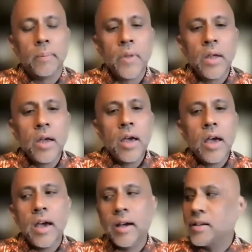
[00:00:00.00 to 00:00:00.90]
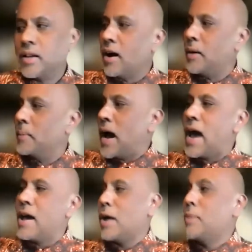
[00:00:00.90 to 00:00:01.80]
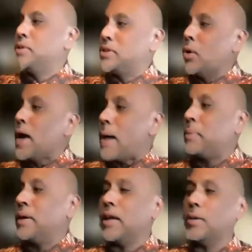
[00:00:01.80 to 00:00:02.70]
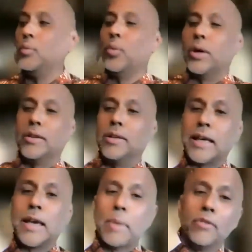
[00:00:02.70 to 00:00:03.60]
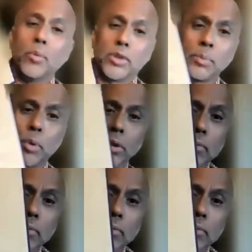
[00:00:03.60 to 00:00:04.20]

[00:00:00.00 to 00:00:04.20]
Um, and um, I, I'm so happy that one of the things that came out of it was this pro